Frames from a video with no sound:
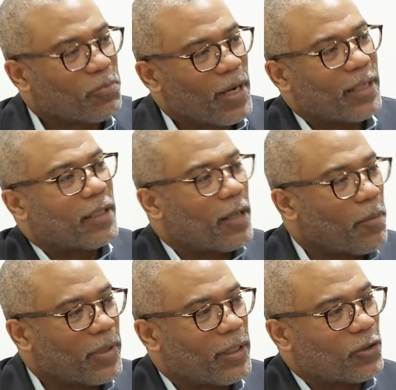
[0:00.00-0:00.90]
money
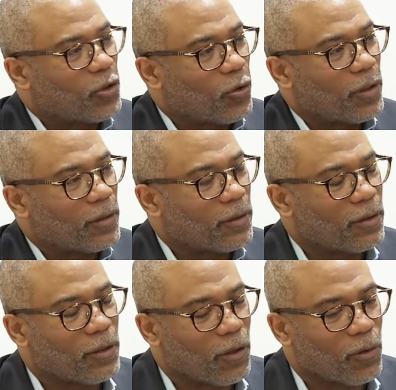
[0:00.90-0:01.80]
coming into it,
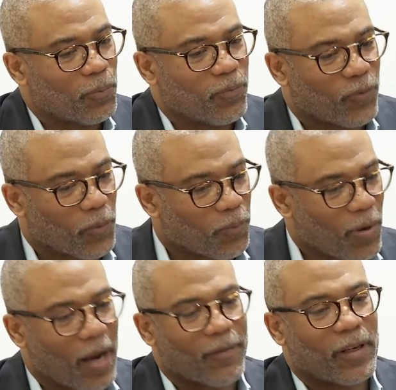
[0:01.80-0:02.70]
you know, from
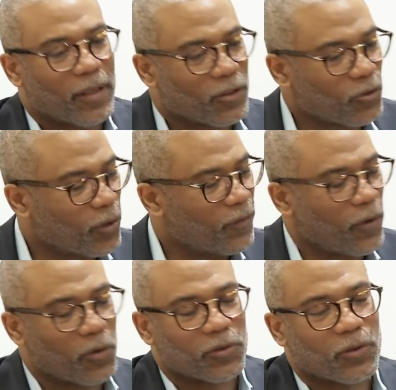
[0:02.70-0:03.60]
private industry.
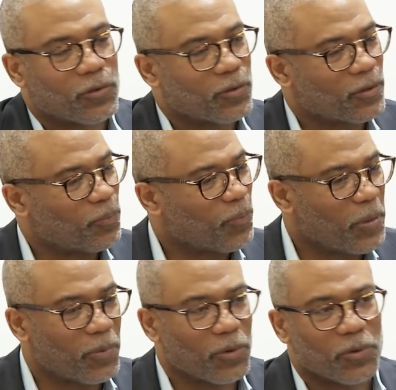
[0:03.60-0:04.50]

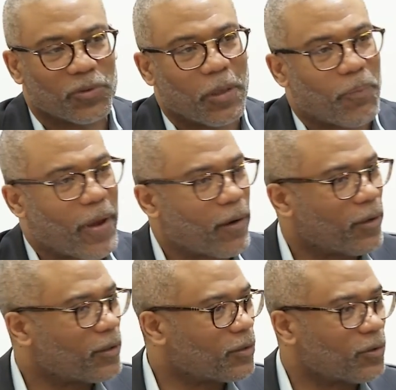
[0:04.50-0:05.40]
People lose their
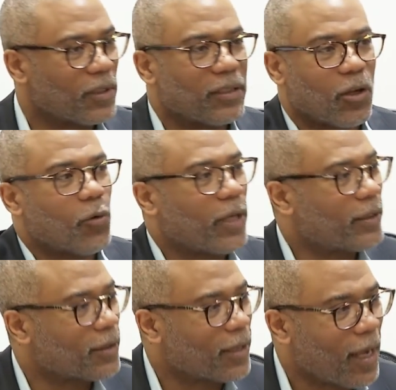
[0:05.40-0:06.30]
parents, they
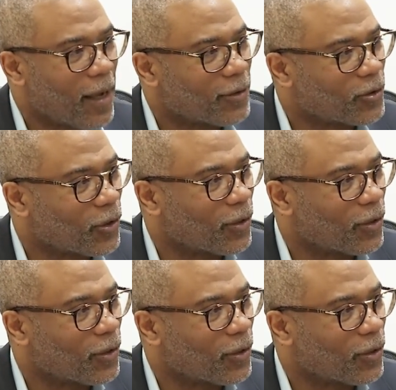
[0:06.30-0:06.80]
donate to cancer.